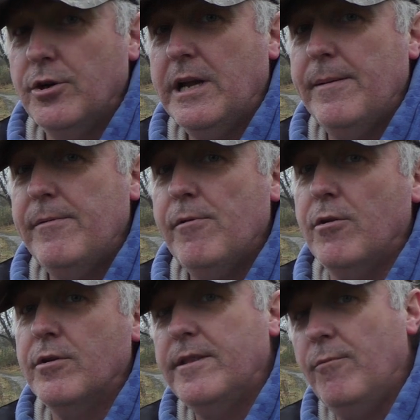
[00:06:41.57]
Don't get me
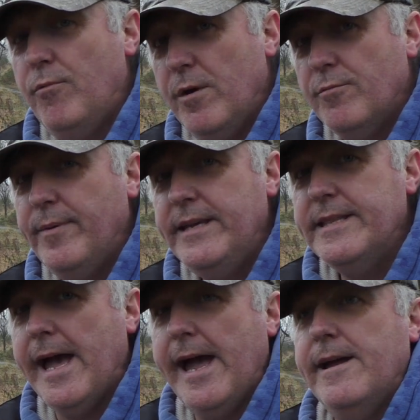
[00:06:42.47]
wrong, they will be
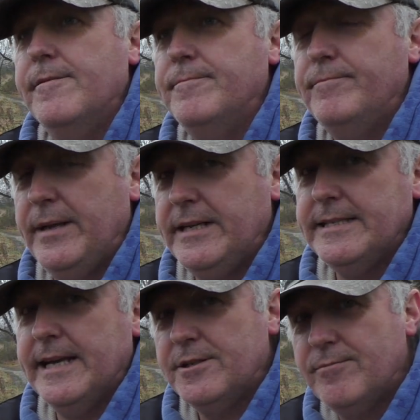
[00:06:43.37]
there,
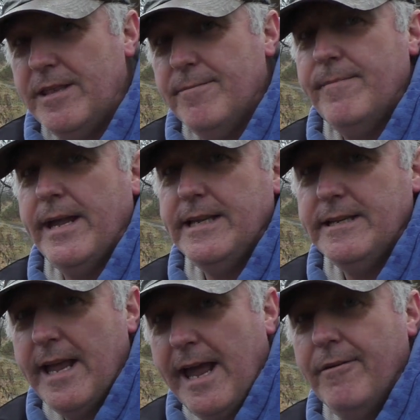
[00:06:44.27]
because that's where the
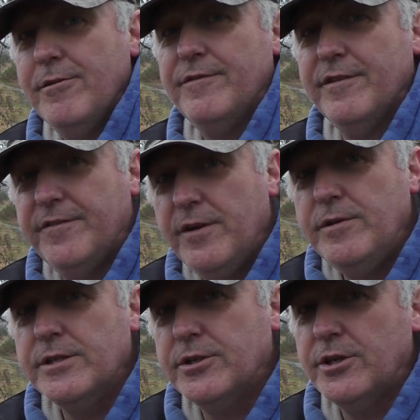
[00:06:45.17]
main area of the
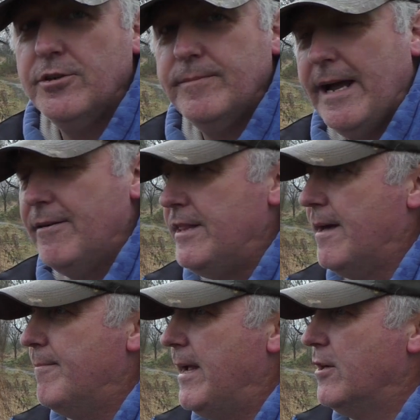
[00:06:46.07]
food is going to come down in
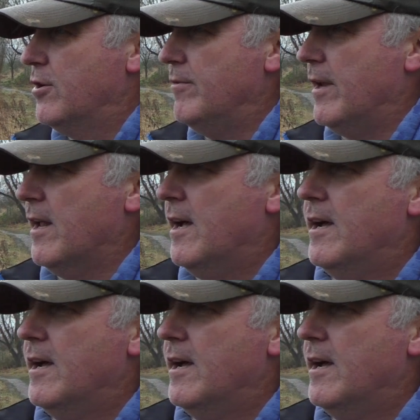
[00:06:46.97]
that main current.